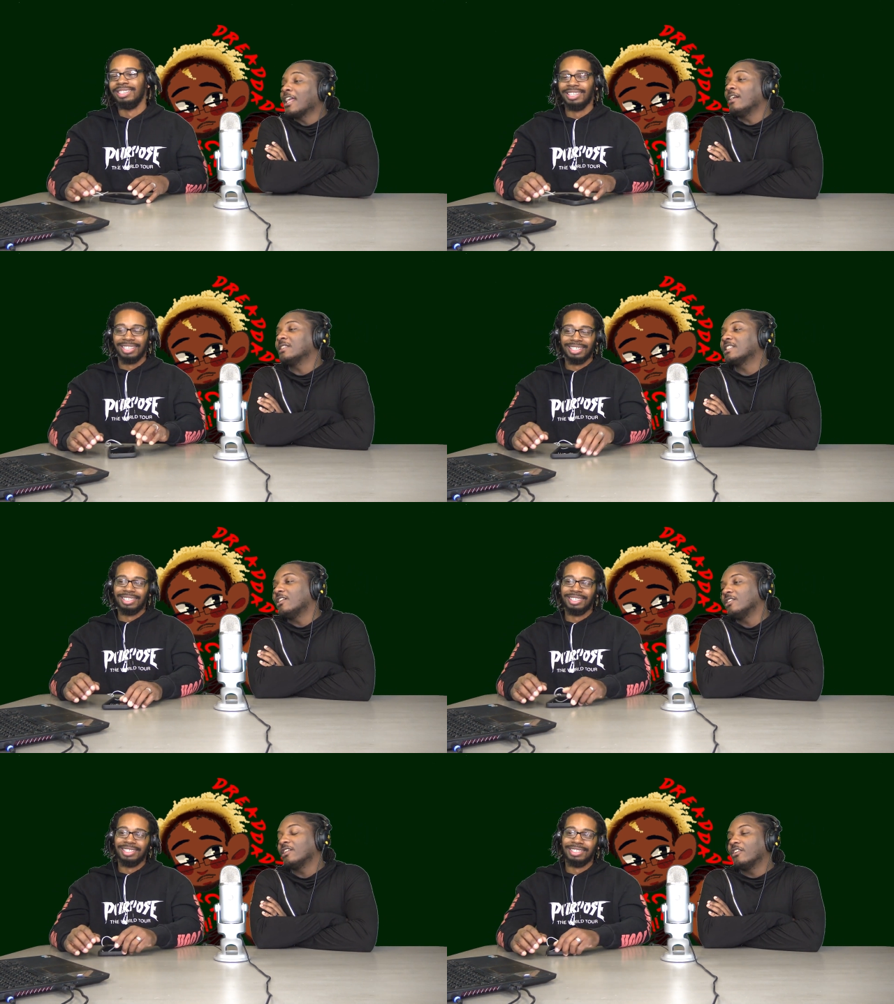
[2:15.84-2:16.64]
Speaker 1: I thought was
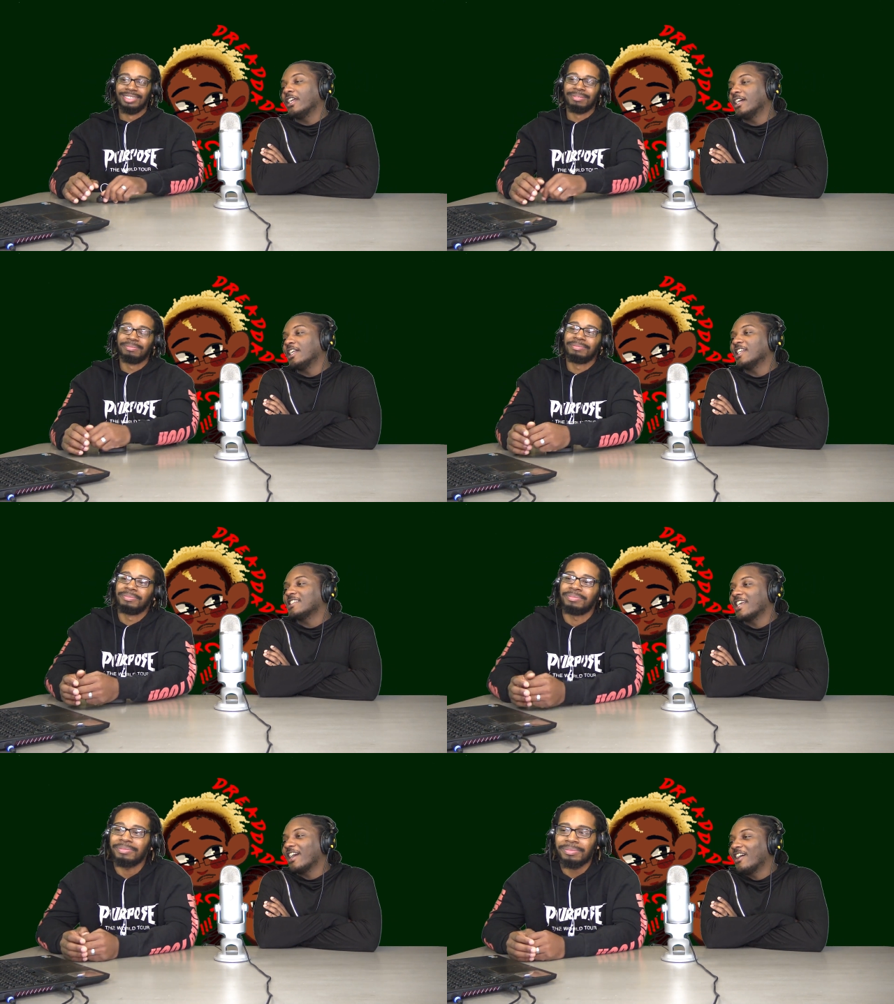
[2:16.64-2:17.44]
gonna go down. I
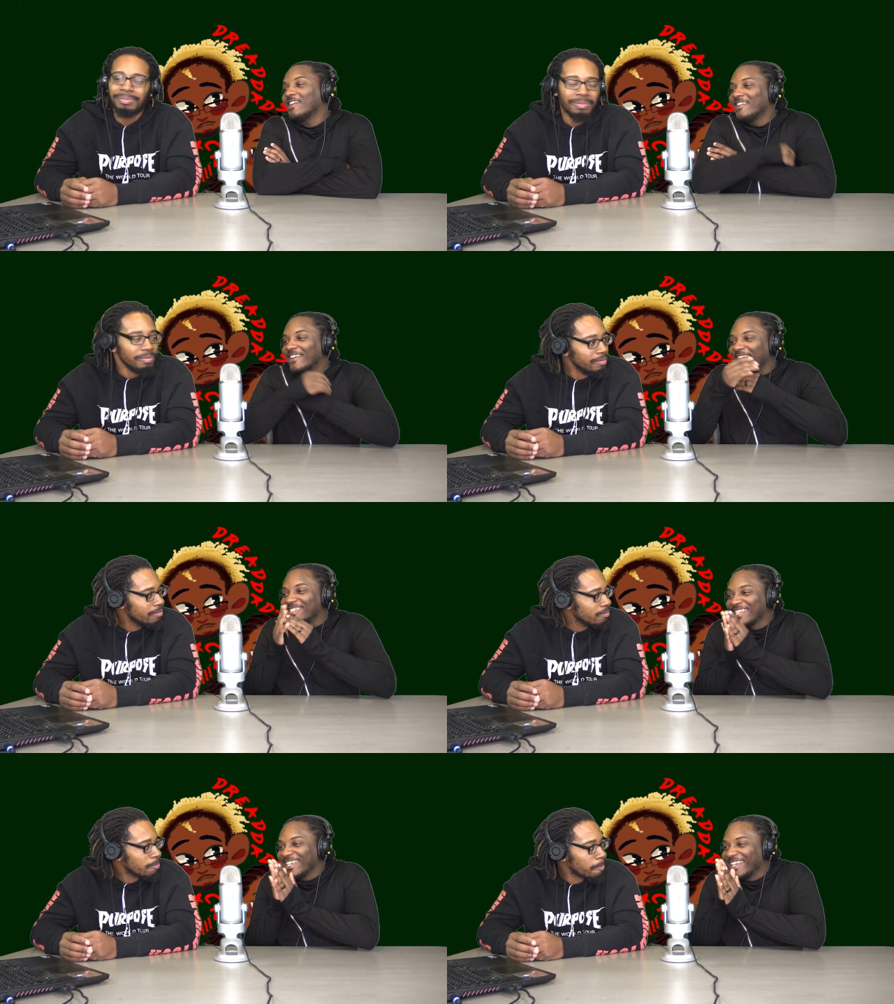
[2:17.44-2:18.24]
was like, oh, I
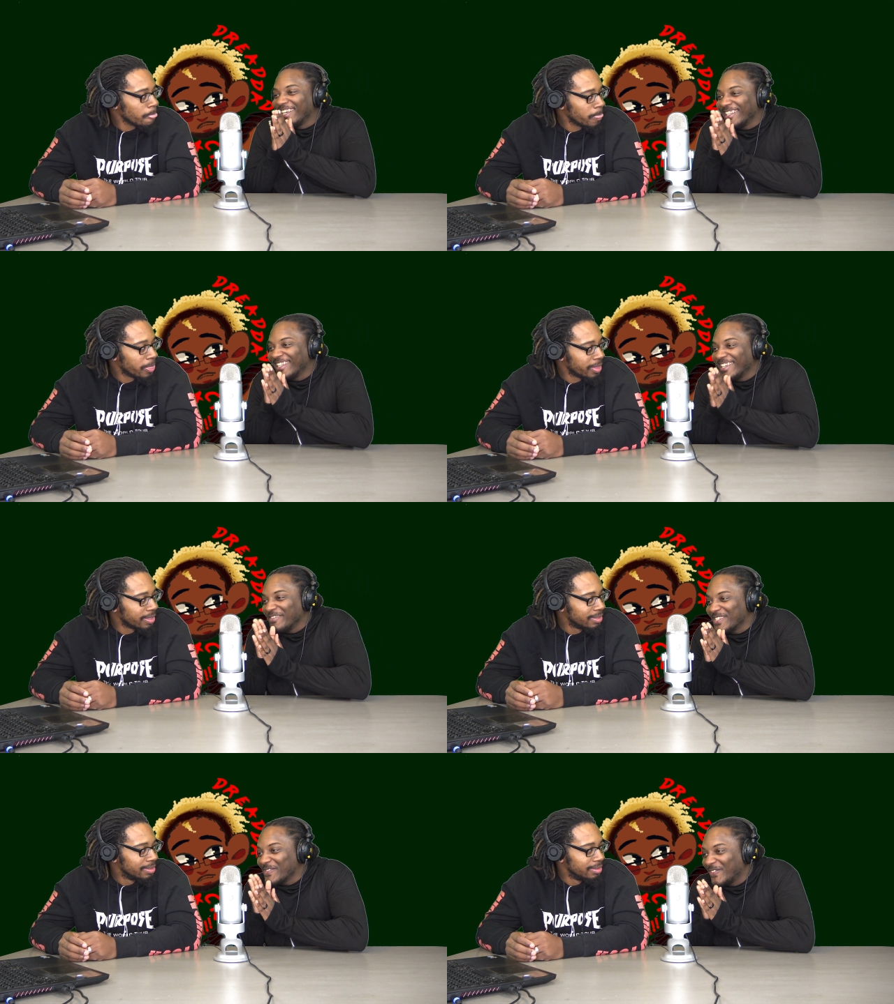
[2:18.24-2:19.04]
was like, give
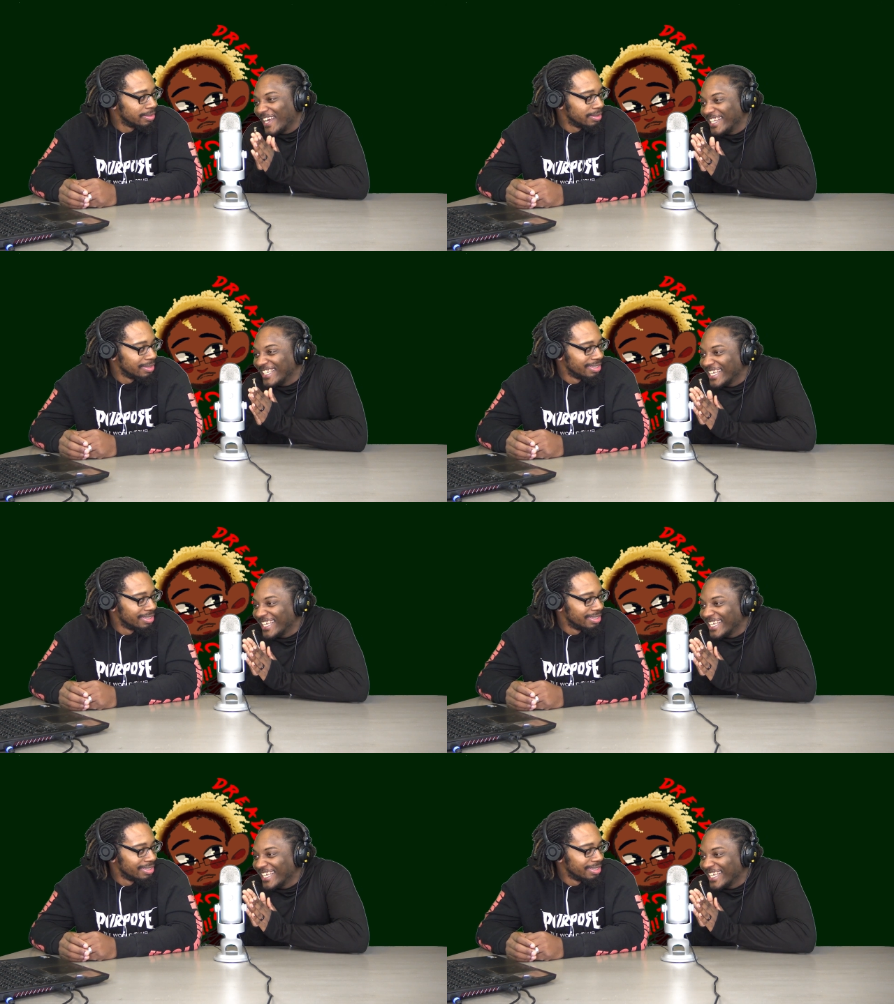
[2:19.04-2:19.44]
me some fighting.